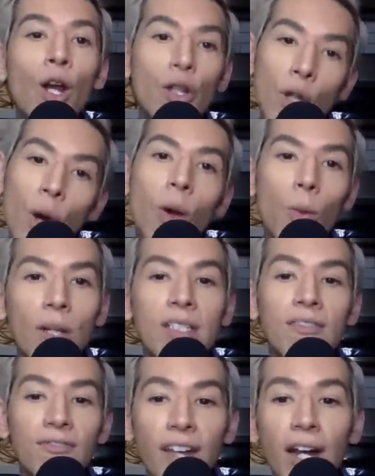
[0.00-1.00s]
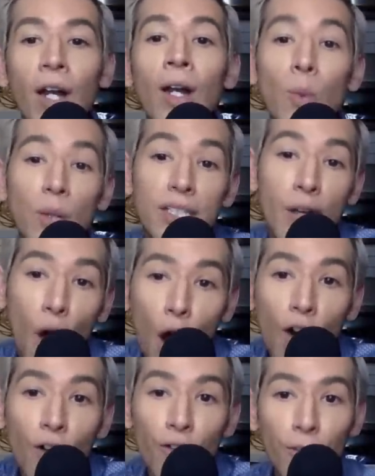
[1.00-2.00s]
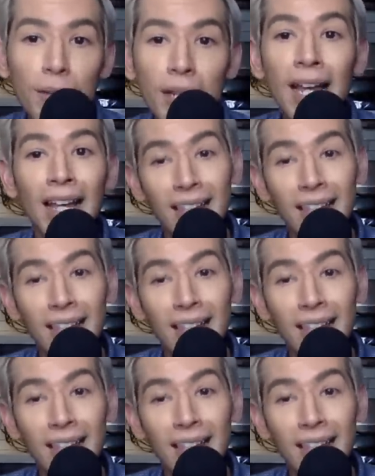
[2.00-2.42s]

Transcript: No, it wasn't fair. Was it hard for me?